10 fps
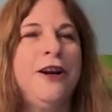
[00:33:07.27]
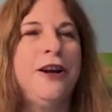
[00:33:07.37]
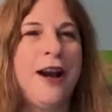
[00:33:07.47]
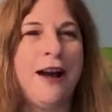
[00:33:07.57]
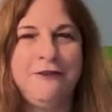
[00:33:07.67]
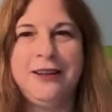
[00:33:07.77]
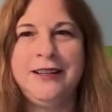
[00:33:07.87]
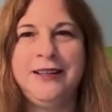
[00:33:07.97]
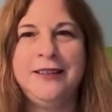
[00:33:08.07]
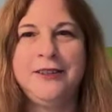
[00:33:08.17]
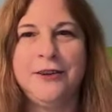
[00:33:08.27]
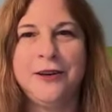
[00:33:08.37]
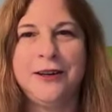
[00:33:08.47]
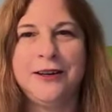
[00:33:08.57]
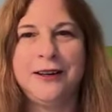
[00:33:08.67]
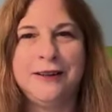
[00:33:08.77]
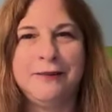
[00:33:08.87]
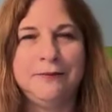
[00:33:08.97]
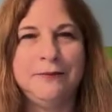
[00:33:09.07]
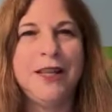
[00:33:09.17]
our confidence, our
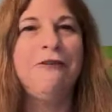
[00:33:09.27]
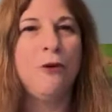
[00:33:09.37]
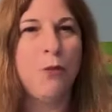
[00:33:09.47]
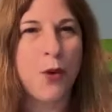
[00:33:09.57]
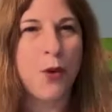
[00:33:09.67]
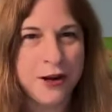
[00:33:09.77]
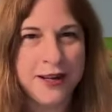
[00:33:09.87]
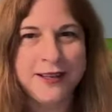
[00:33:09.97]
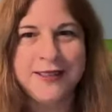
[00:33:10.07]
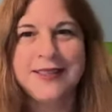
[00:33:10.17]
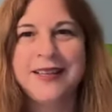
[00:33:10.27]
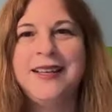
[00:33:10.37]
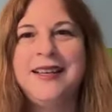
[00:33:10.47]
self-awareness.